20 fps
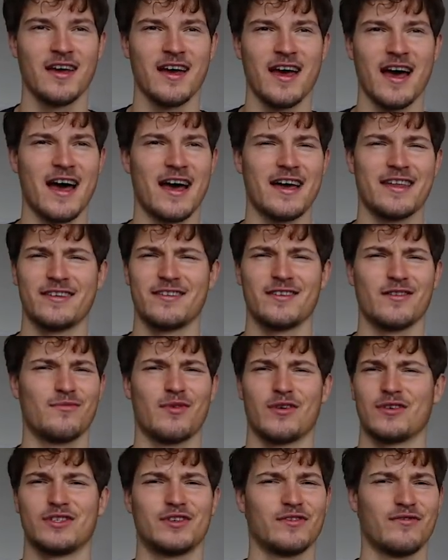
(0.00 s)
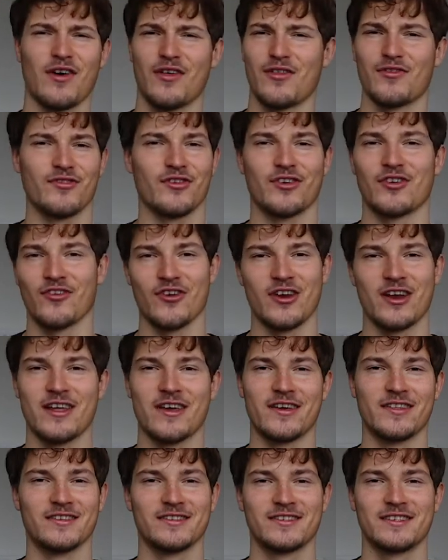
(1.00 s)
and a bunch of other
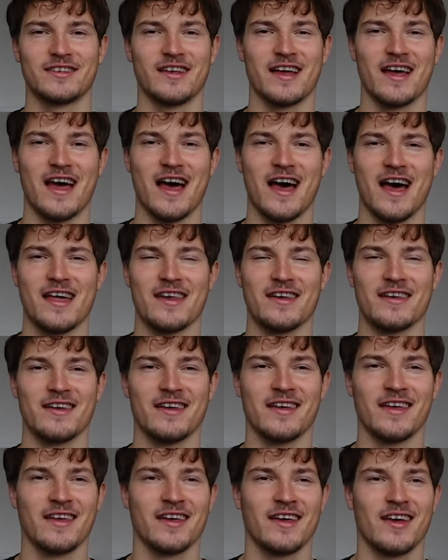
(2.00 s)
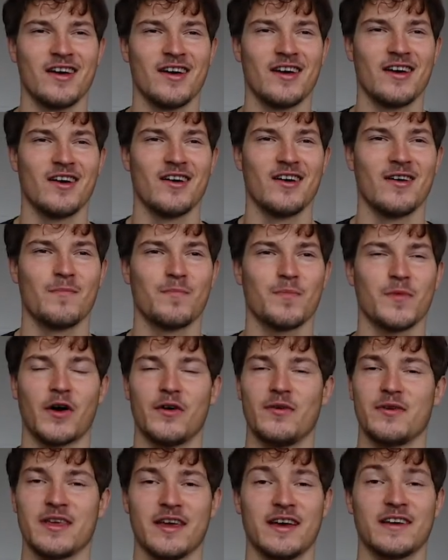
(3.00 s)
ingredients. And,
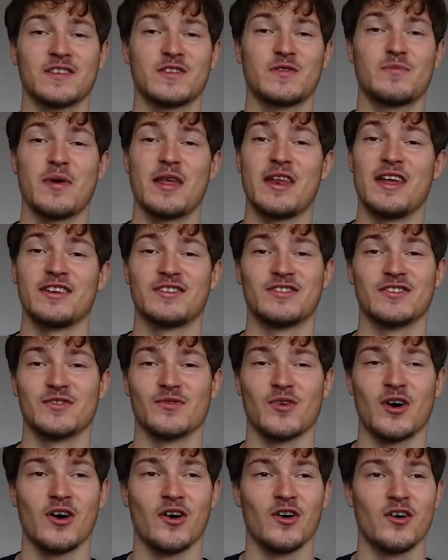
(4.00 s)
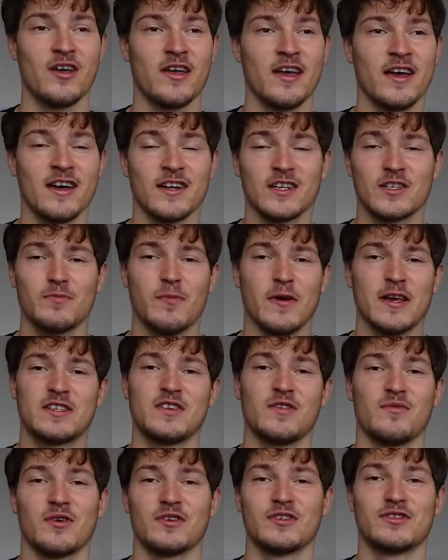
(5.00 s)
oh yeah, spinach as well. Just
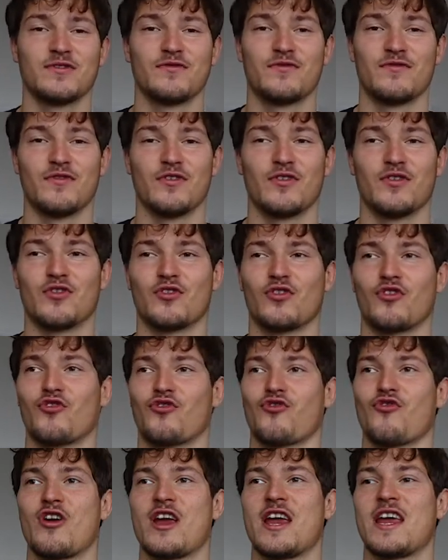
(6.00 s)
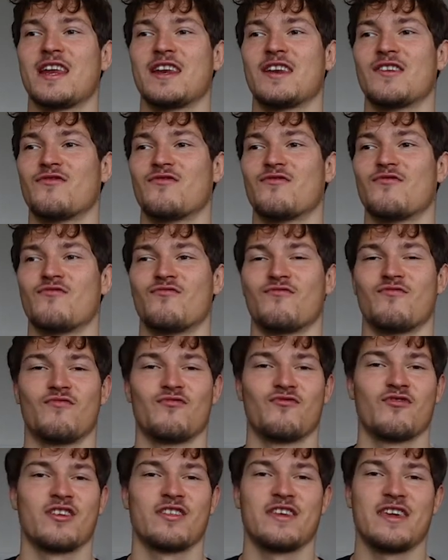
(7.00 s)
basically a bunch of green,
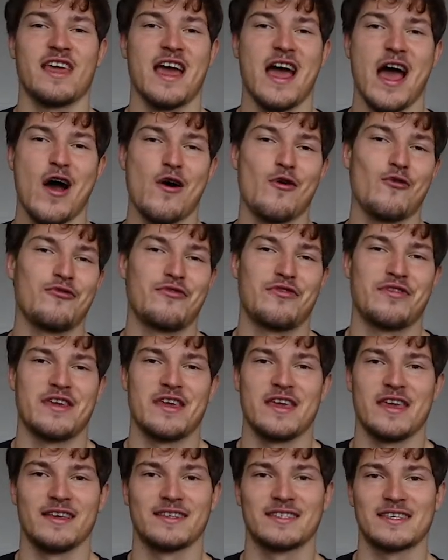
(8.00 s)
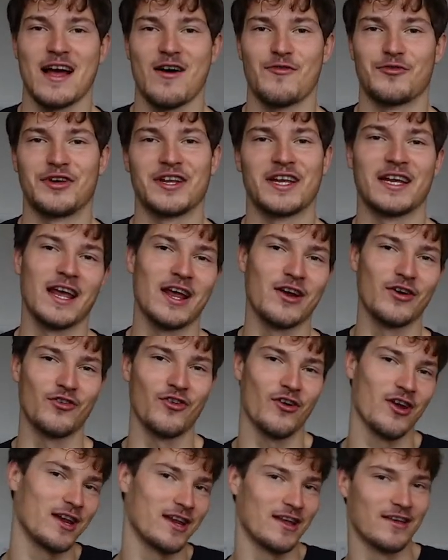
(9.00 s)
really healthy sounding
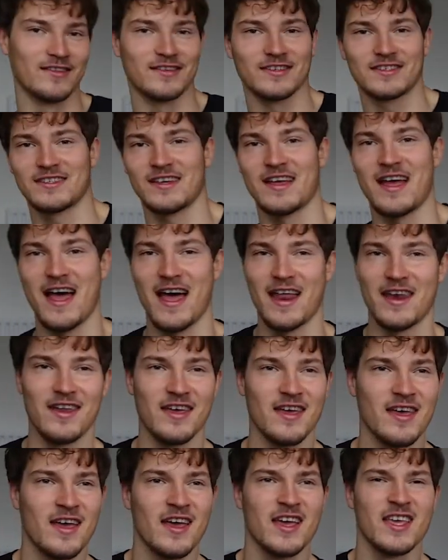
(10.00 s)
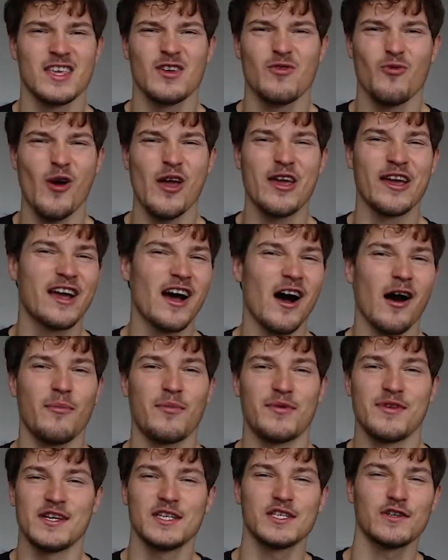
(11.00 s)
ingredients. And you wake up
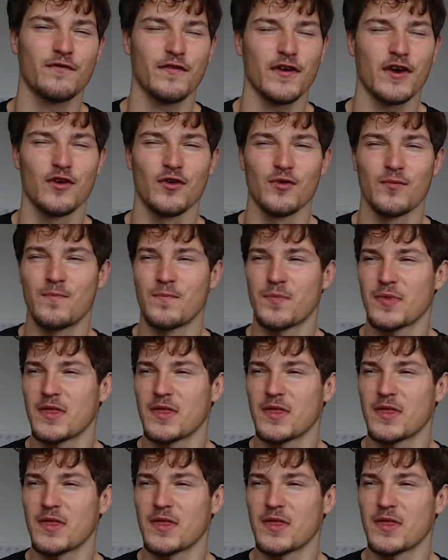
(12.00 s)
and you just feel